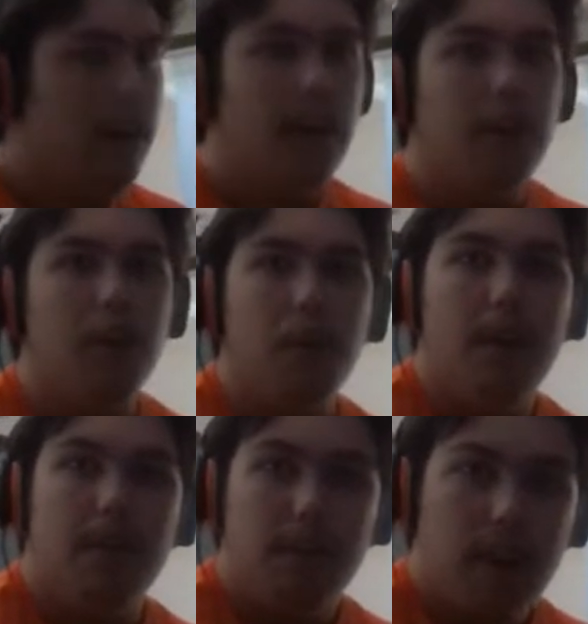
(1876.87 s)
you
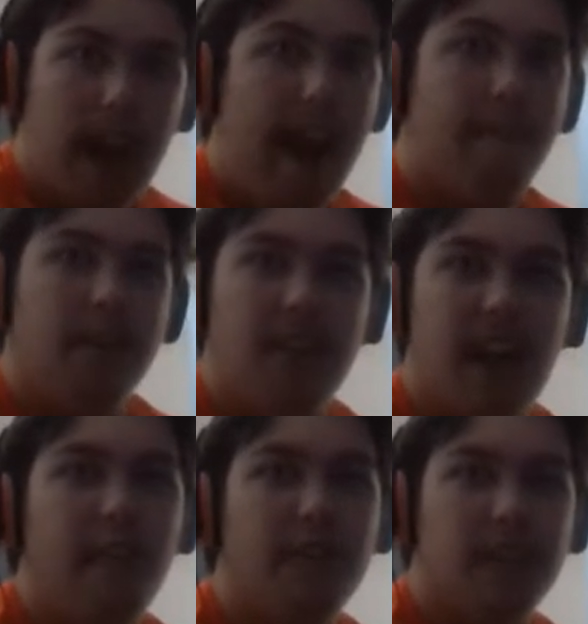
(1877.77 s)
would have to
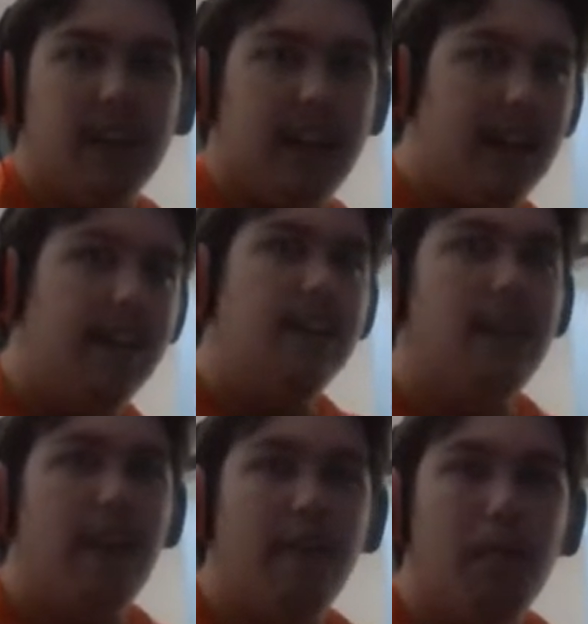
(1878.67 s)
salvage it to get the
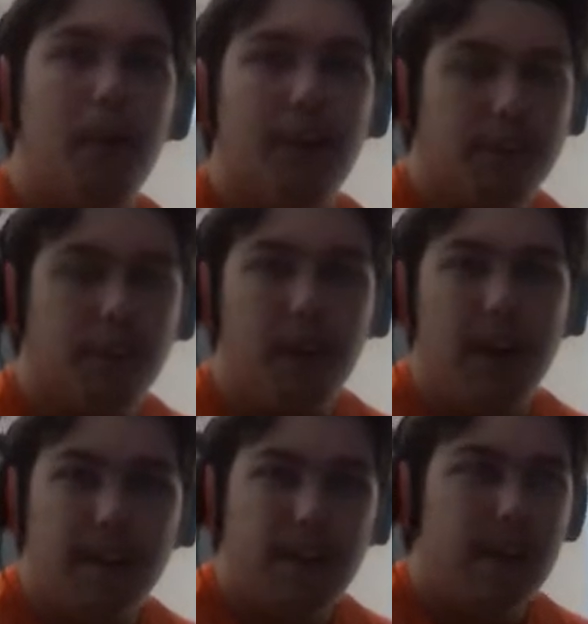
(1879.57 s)
enchantment points for
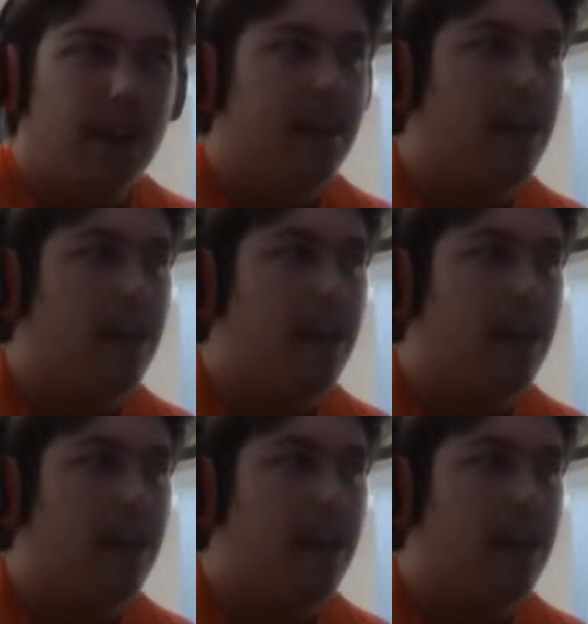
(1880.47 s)
it. It